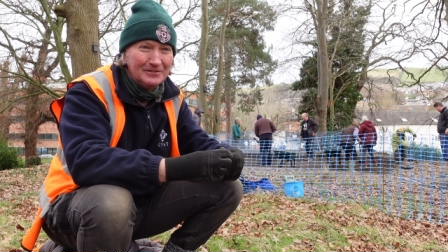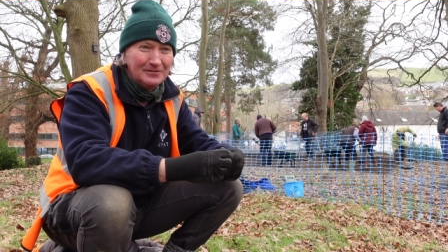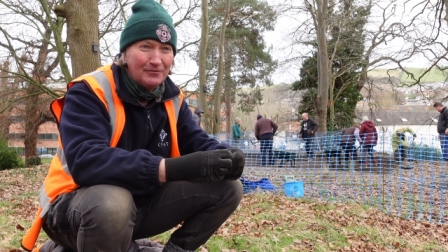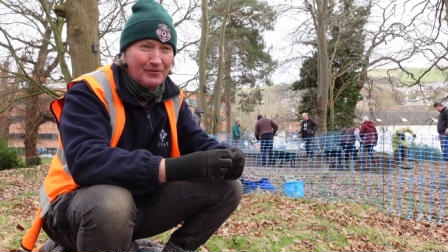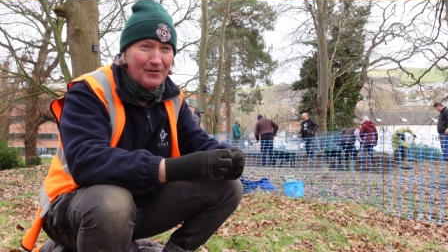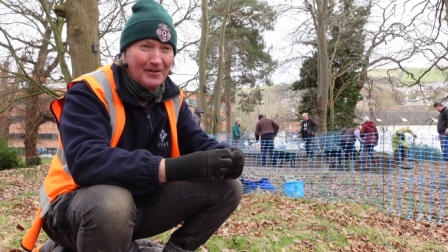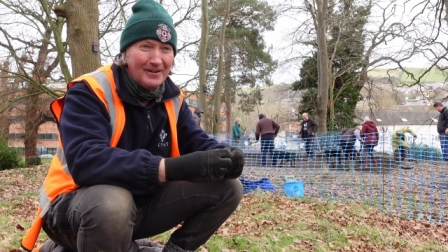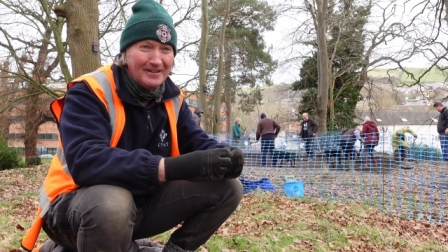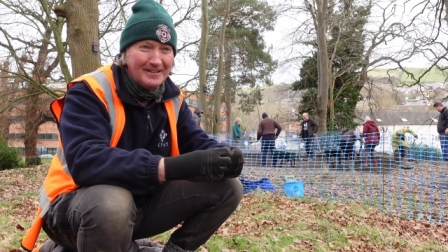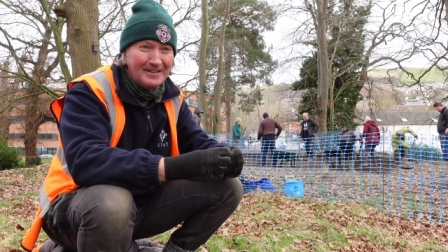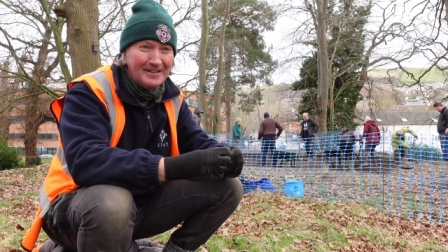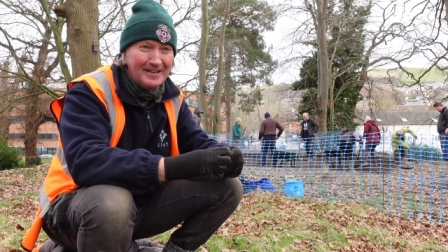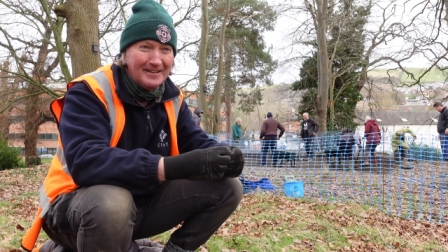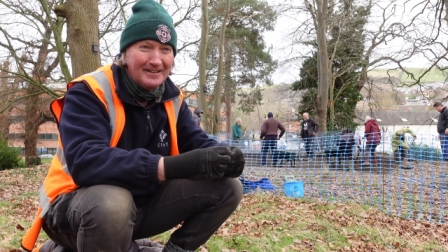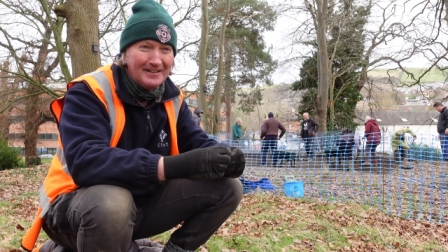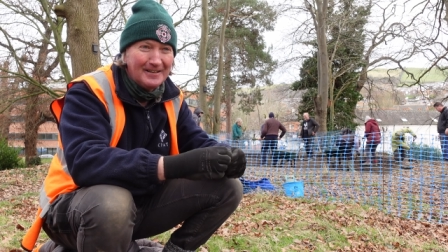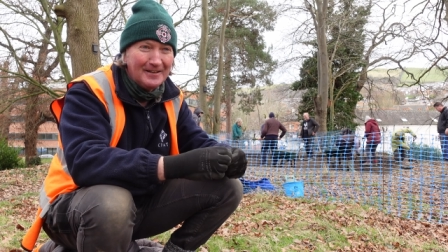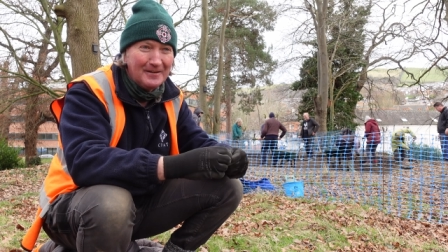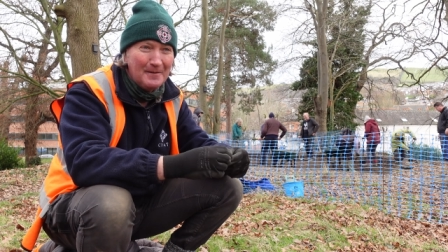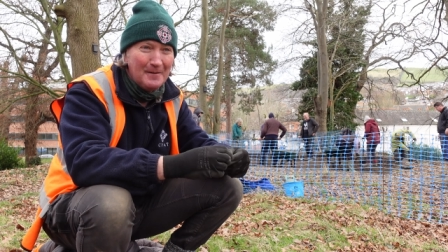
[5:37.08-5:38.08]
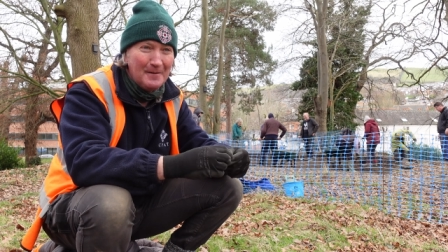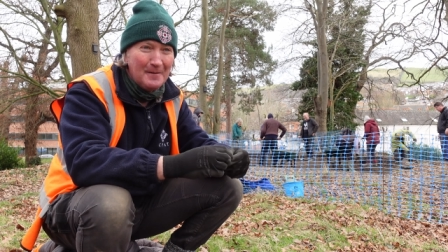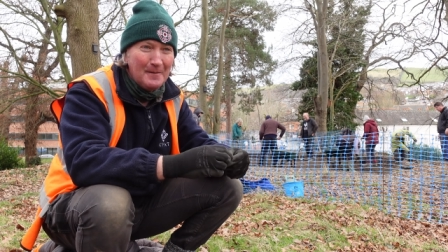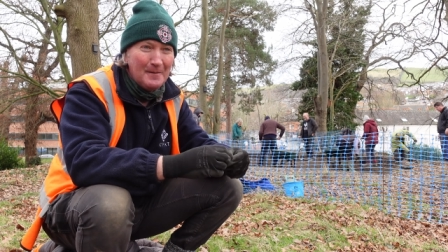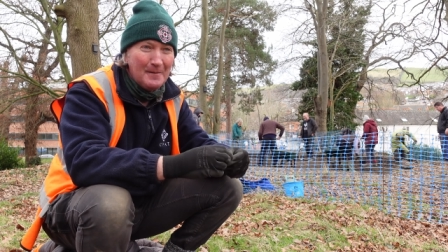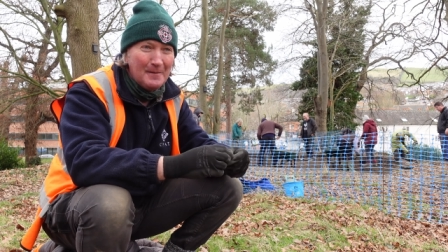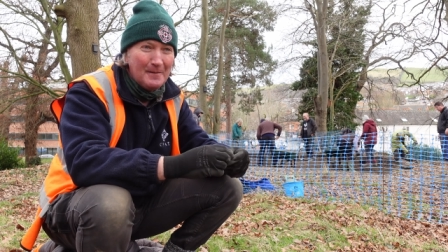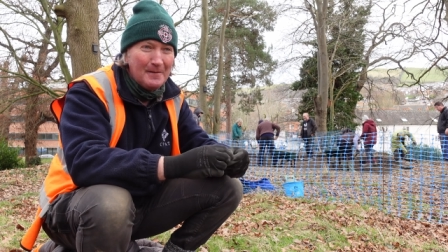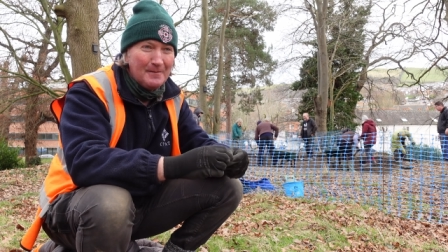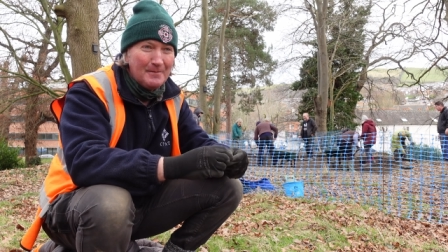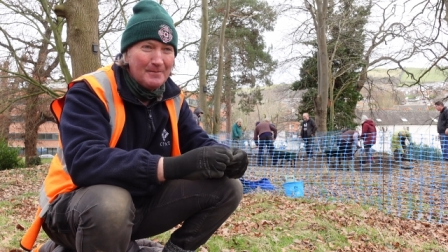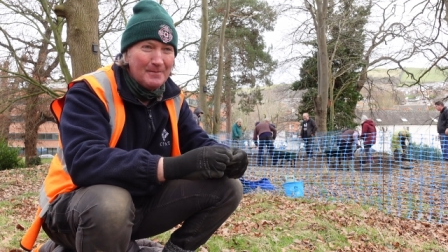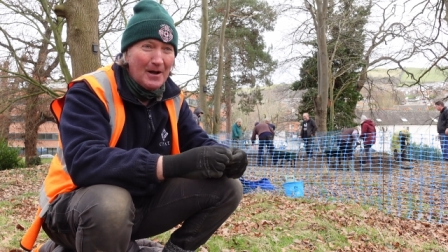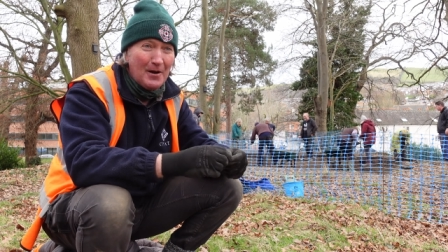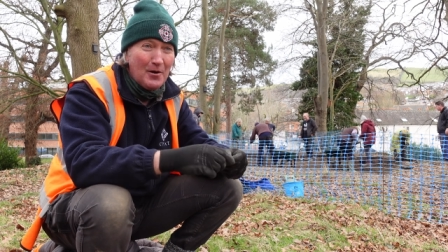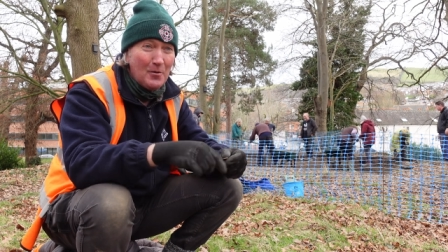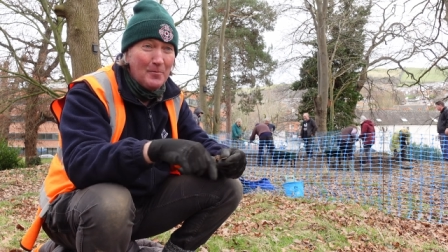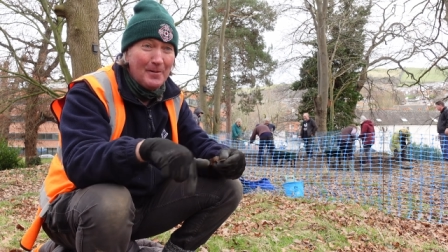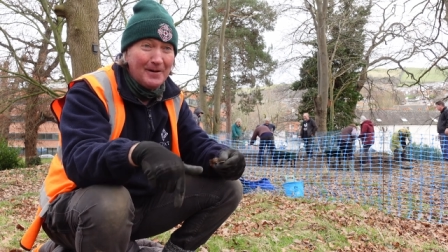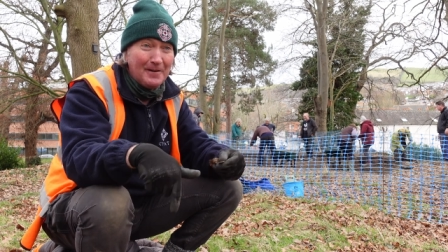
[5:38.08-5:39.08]
fired in anger. I
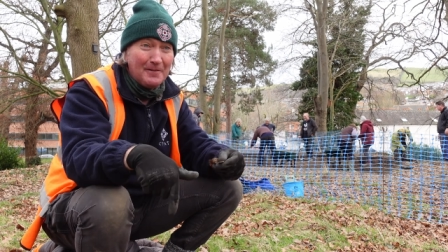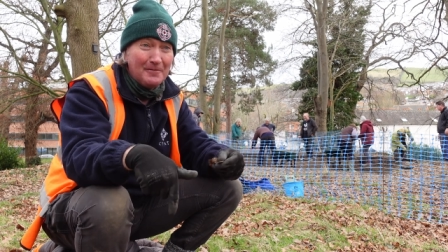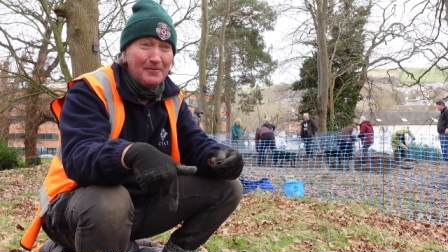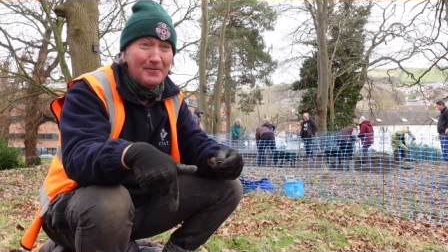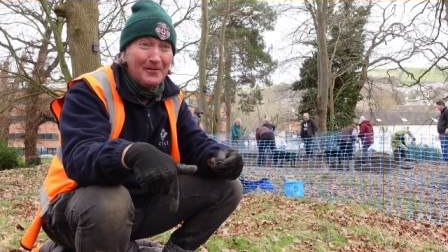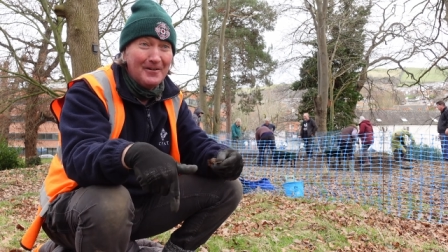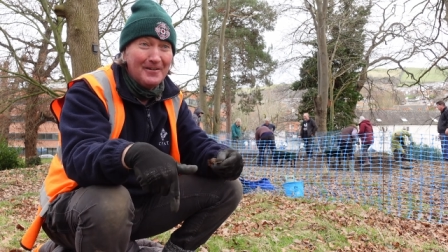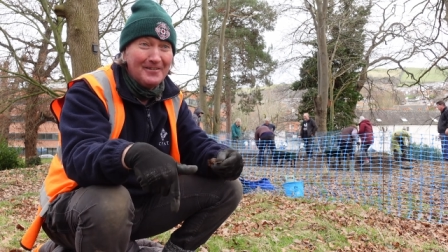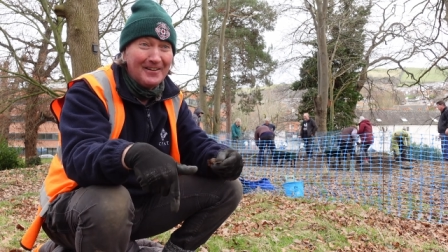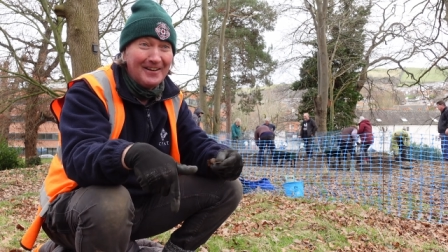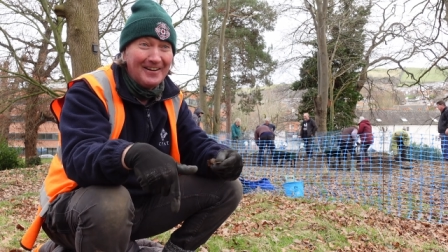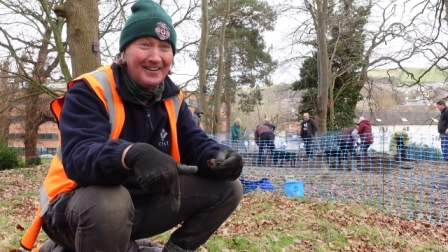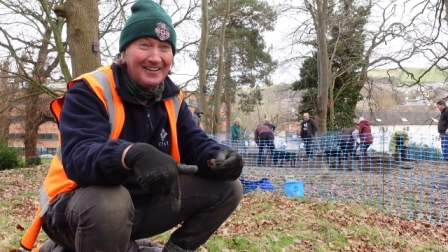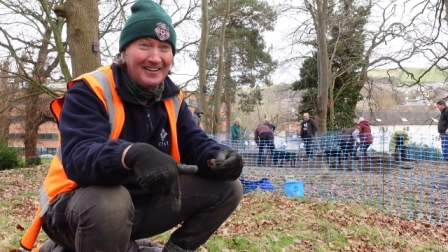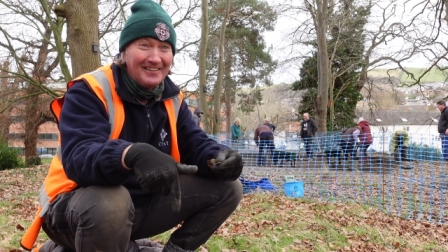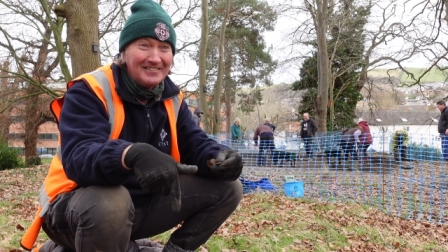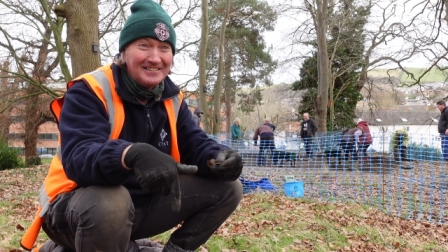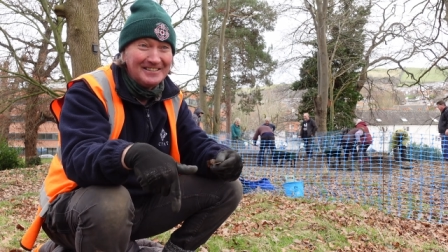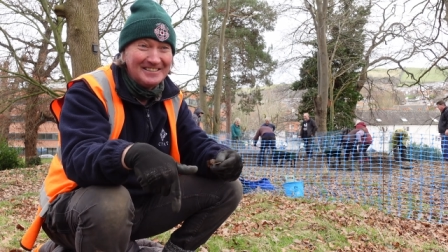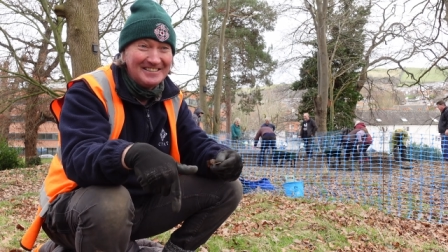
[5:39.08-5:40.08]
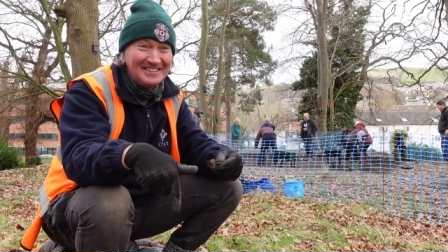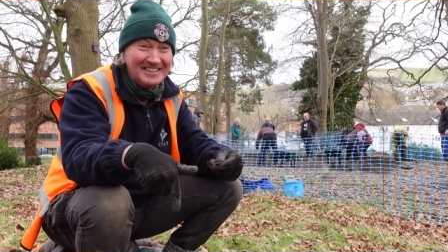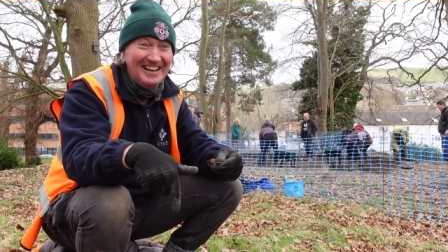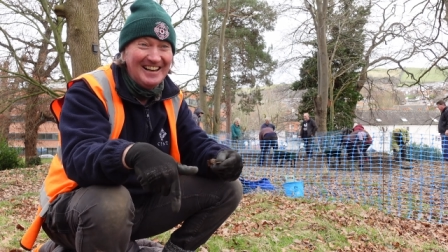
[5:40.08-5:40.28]
hope I can find that. Yeah.